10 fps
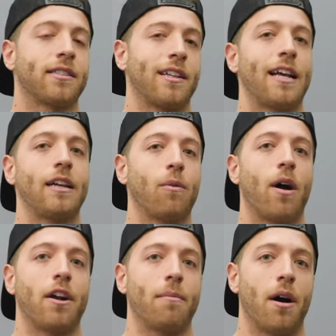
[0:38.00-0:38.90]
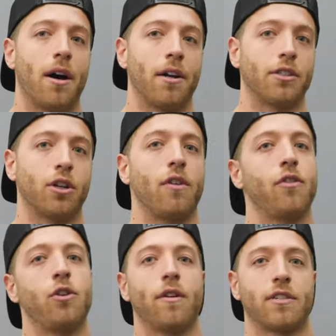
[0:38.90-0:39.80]
a slightly wider model. So if
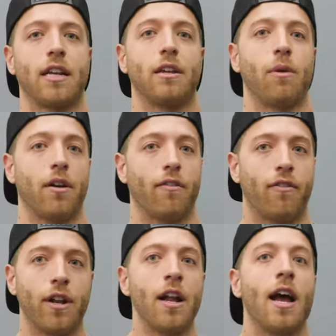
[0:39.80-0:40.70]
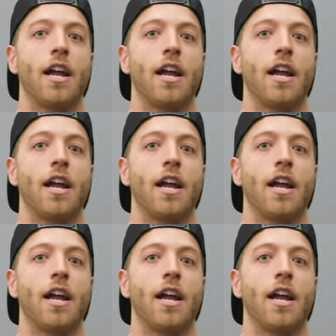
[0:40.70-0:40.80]
you do have a slightly wider foot